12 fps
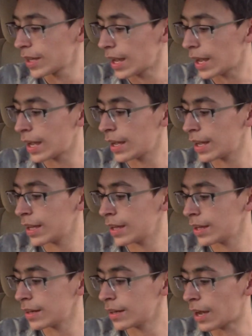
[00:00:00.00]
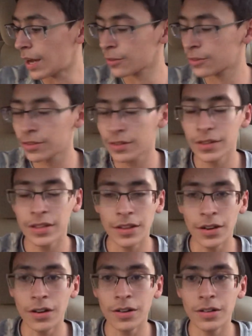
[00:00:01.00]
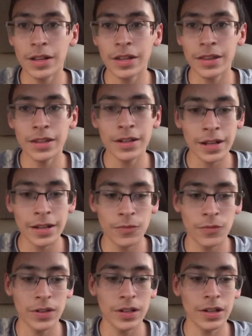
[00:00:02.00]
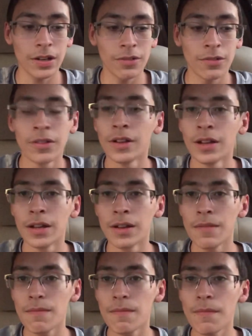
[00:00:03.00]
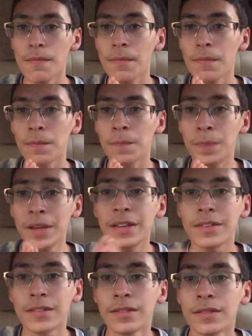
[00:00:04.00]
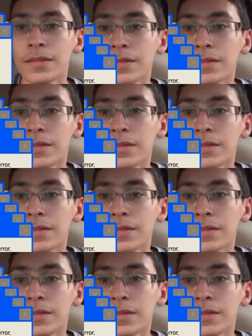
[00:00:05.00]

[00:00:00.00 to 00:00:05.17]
And I'll see y'all in the next video. Peace.